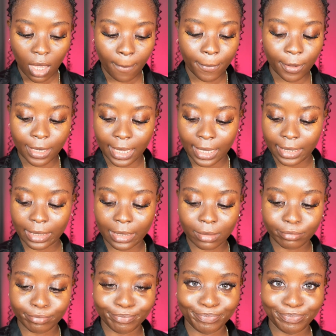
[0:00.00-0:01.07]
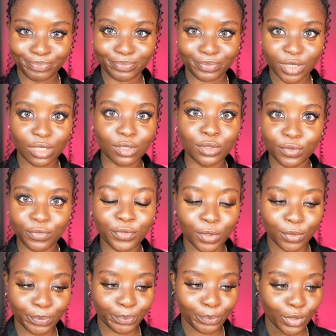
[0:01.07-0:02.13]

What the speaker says: but like a good phone.